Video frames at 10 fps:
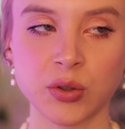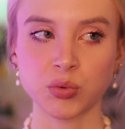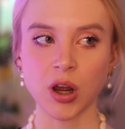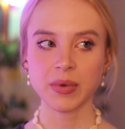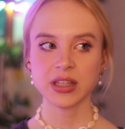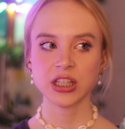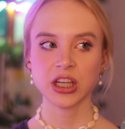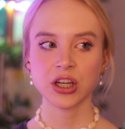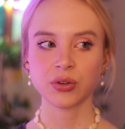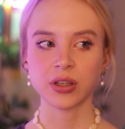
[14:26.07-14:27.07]
the romance
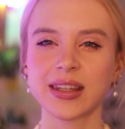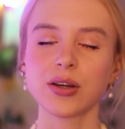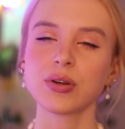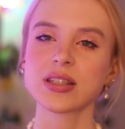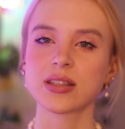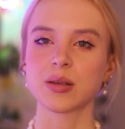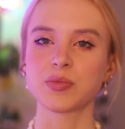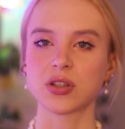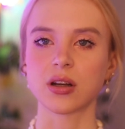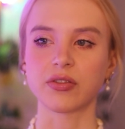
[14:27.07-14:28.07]
here. here, there is some
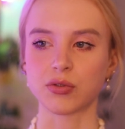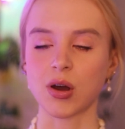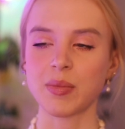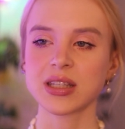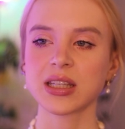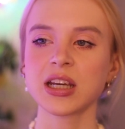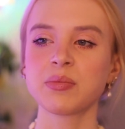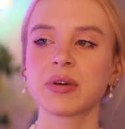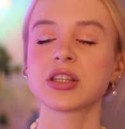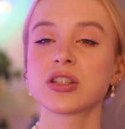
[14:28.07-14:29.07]
sort of a romance here,
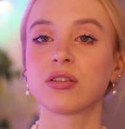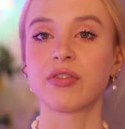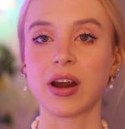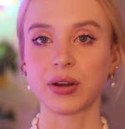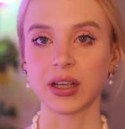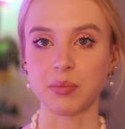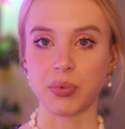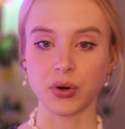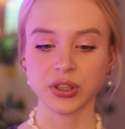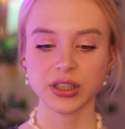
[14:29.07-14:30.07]
but it's not very
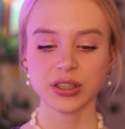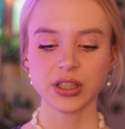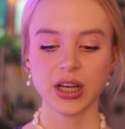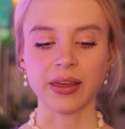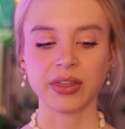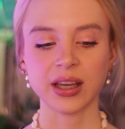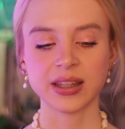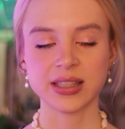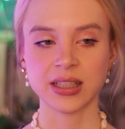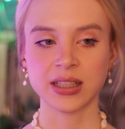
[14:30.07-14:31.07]
important. I think
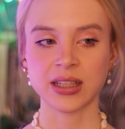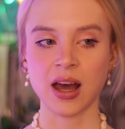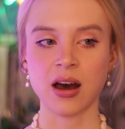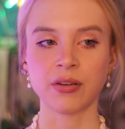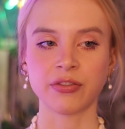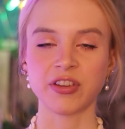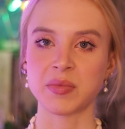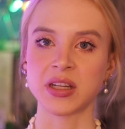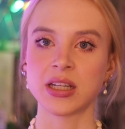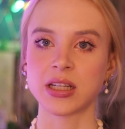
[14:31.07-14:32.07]
this idea of
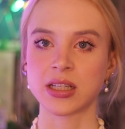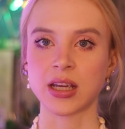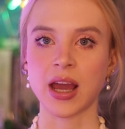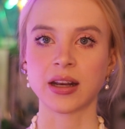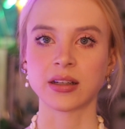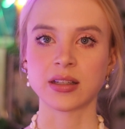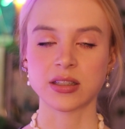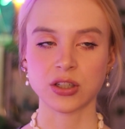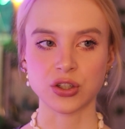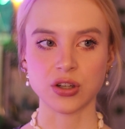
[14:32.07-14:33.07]
femininity and the
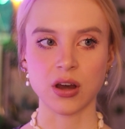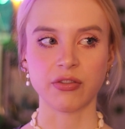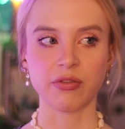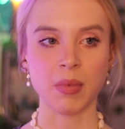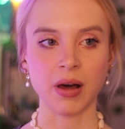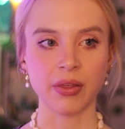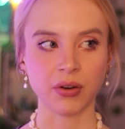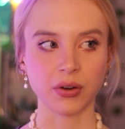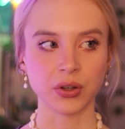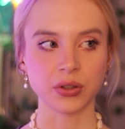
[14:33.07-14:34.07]
search of
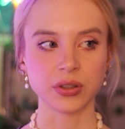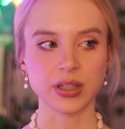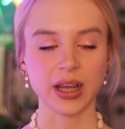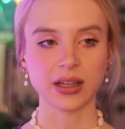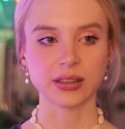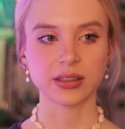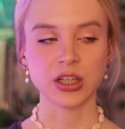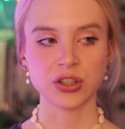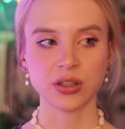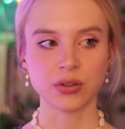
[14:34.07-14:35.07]
motherhood and,
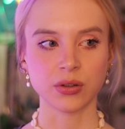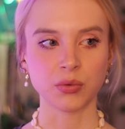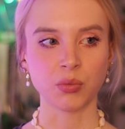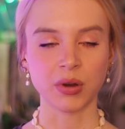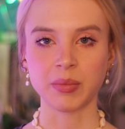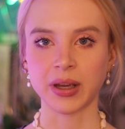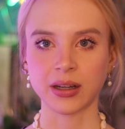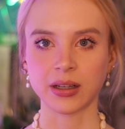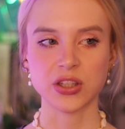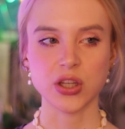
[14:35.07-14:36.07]
in general,
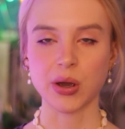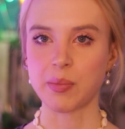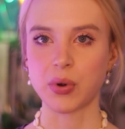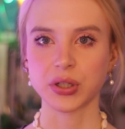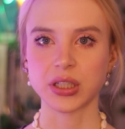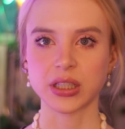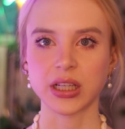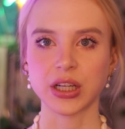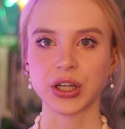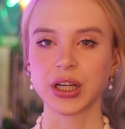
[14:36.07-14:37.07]
women is so important
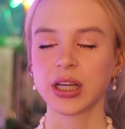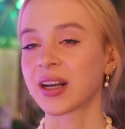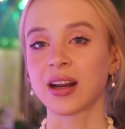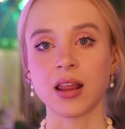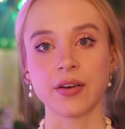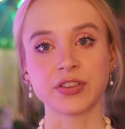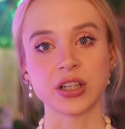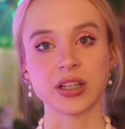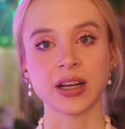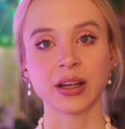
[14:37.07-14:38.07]
here. And I loved
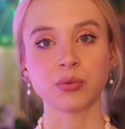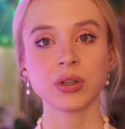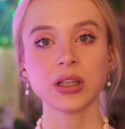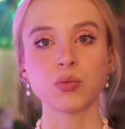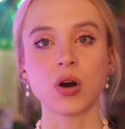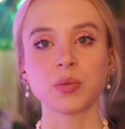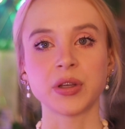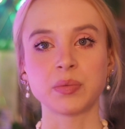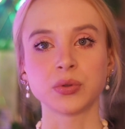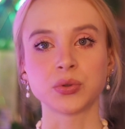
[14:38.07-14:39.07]
it, and I really want
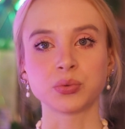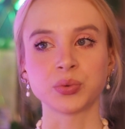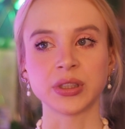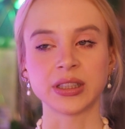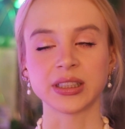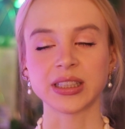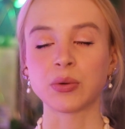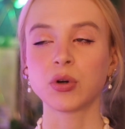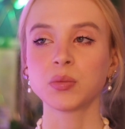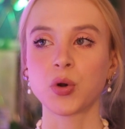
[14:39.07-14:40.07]
people to read this. I
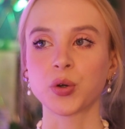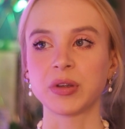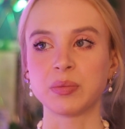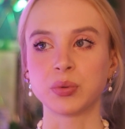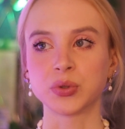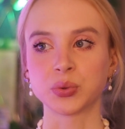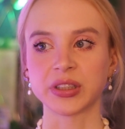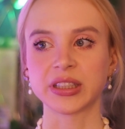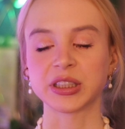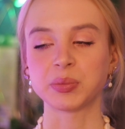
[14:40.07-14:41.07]
want more people to
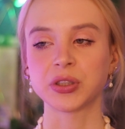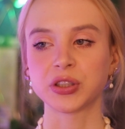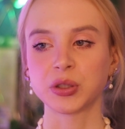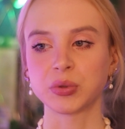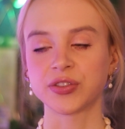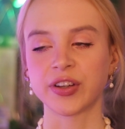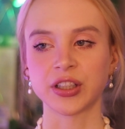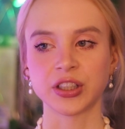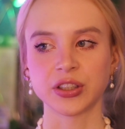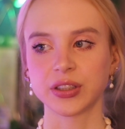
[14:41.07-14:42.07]
read this because it was
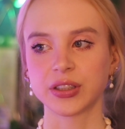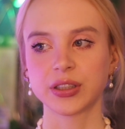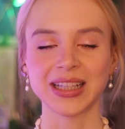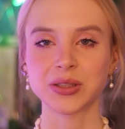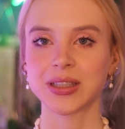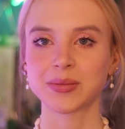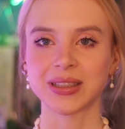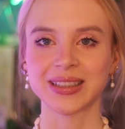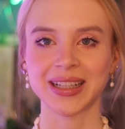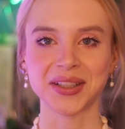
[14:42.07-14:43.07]
very good. That's why it's my
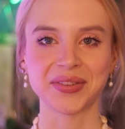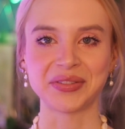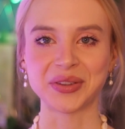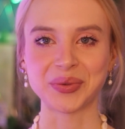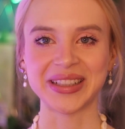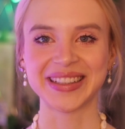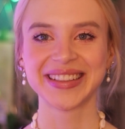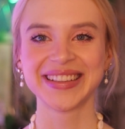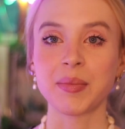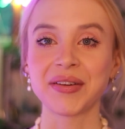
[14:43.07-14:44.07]
second favorite read.
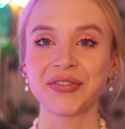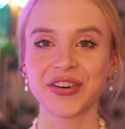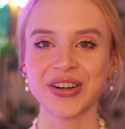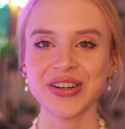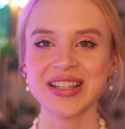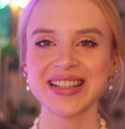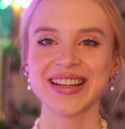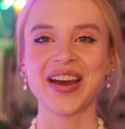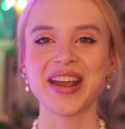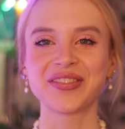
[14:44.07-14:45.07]
My first
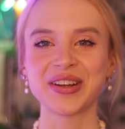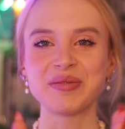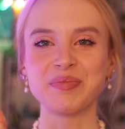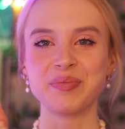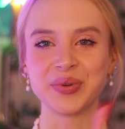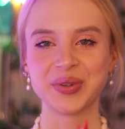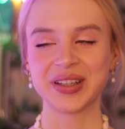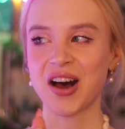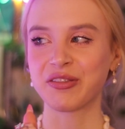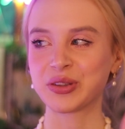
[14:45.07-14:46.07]
favorite book
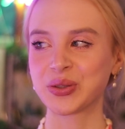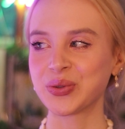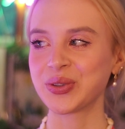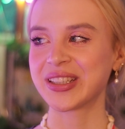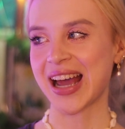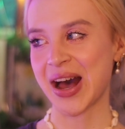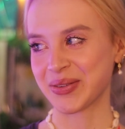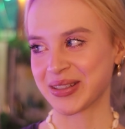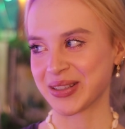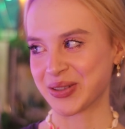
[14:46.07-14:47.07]
of
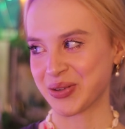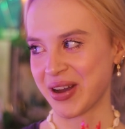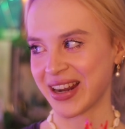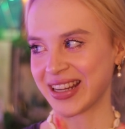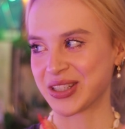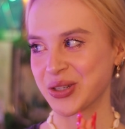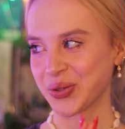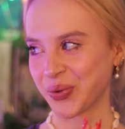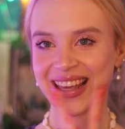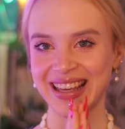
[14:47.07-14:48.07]
2022